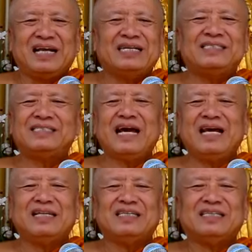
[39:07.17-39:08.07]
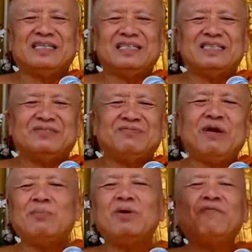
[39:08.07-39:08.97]
Can start
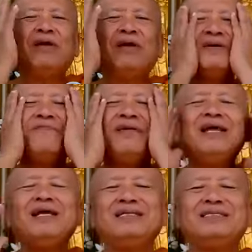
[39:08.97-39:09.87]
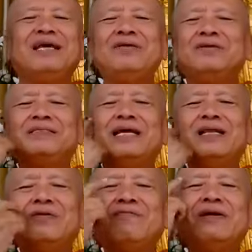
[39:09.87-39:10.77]
from your facial feeling. Then you send
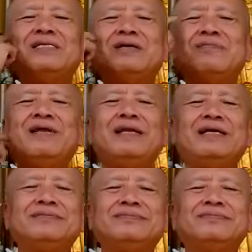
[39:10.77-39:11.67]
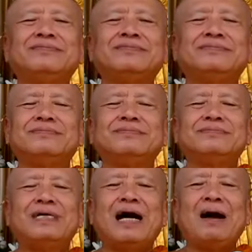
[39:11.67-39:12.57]
your facial feeling.
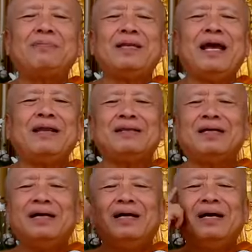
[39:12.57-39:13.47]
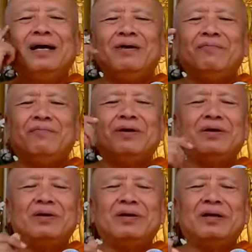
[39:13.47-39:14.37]
After that,
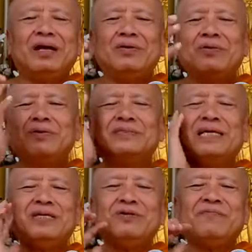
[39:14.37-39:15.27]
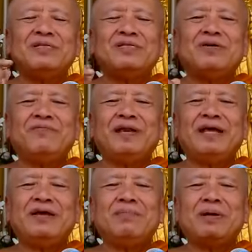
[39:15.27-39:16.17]
you send your facial
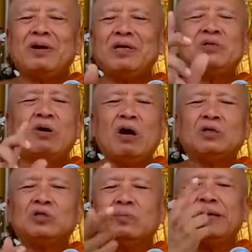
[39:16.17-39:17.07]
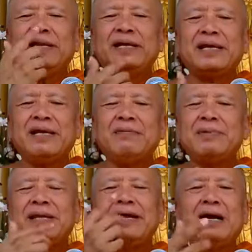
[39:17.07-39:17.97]
feeling because you also breathing in,
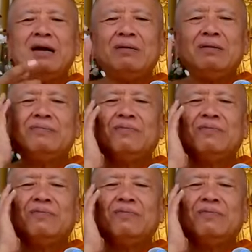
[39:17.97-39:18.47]
breathing out.